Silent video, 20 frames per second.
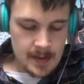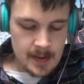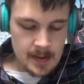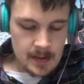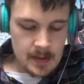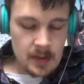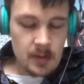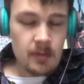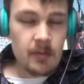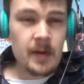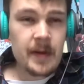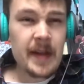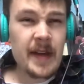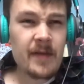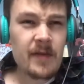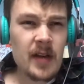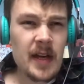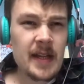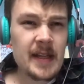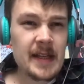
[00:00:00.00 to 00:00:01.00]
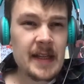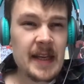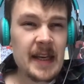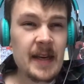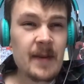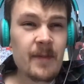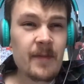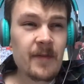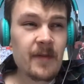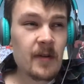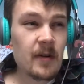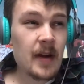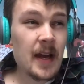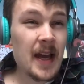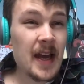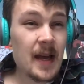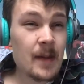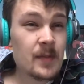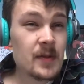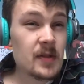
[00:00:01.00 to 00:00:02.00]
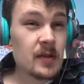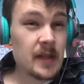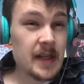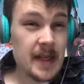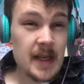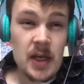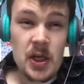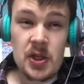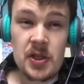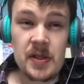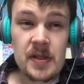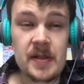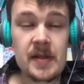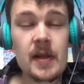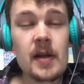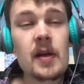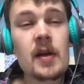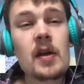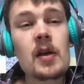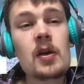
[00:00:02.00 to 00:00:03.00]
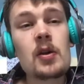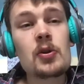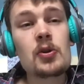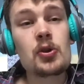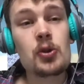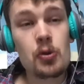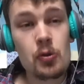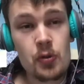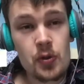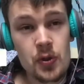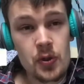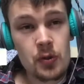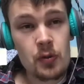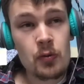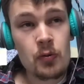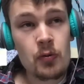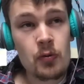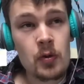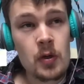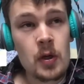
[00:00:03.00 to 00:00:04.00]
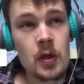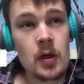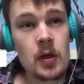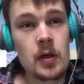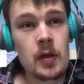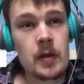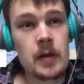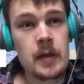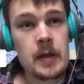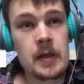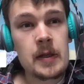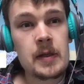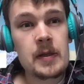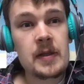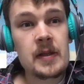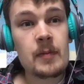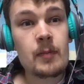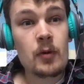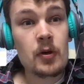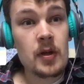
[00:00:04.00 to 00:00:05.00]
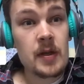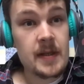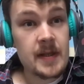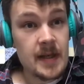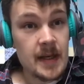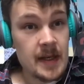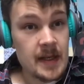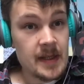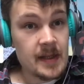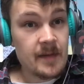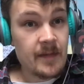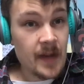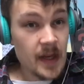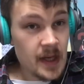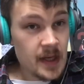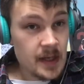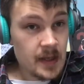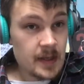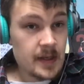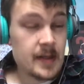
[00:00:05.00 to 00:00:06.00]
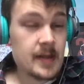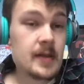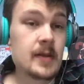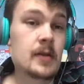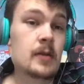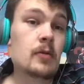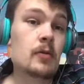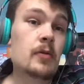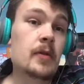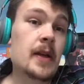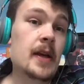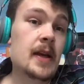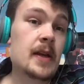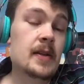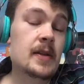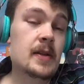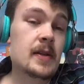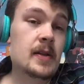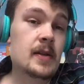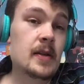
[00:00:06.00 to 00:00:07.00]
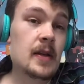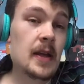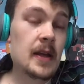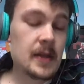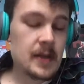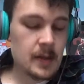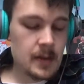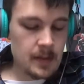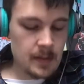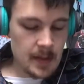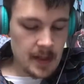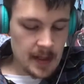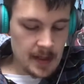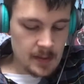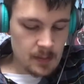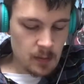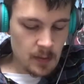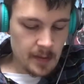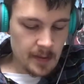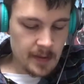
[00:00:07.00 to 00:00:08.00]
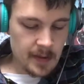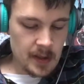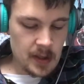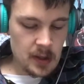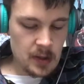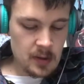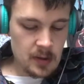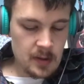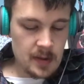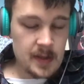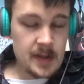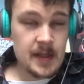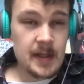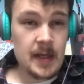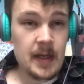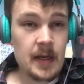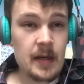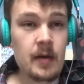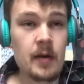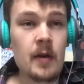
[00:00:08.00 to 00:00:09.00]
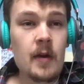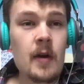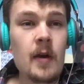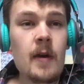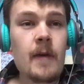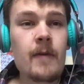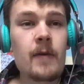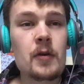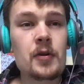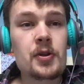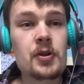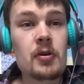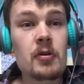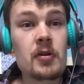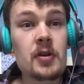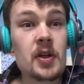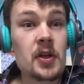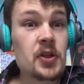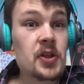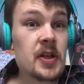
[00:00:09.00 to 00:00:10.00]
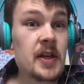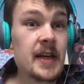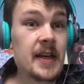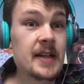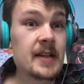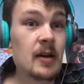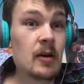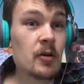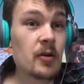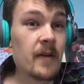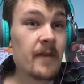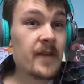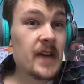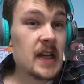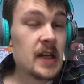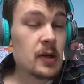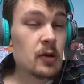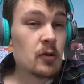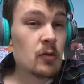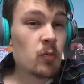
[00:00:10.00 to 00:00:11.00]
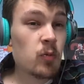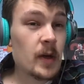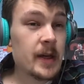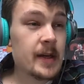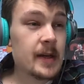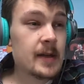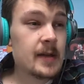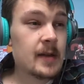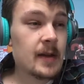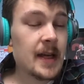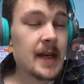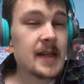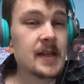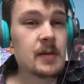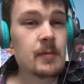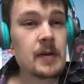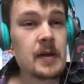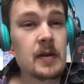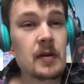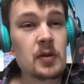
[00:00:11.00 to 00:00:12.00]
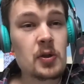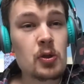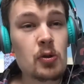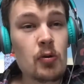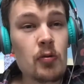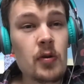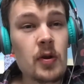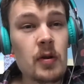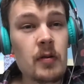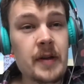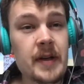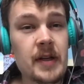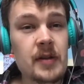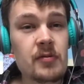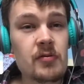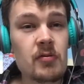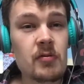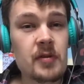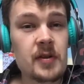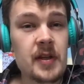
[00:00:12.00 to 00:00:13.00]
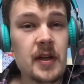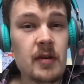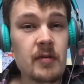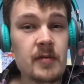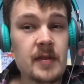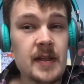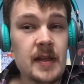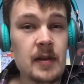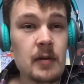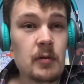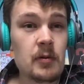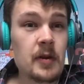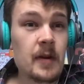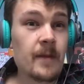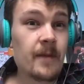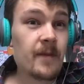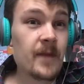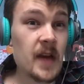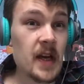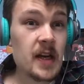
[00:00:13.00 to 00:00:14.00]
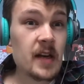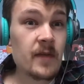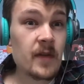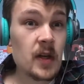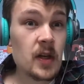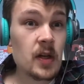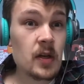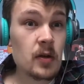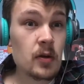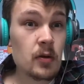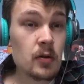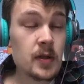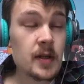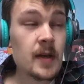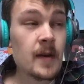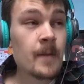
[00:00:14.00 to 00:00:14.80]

you know what? They've not had a game for absolute ages due to the demonetized virus. So that is one thing you can say for sure. Dundee United on a very good win last week, 2-0 against Ross County, looking very, very good.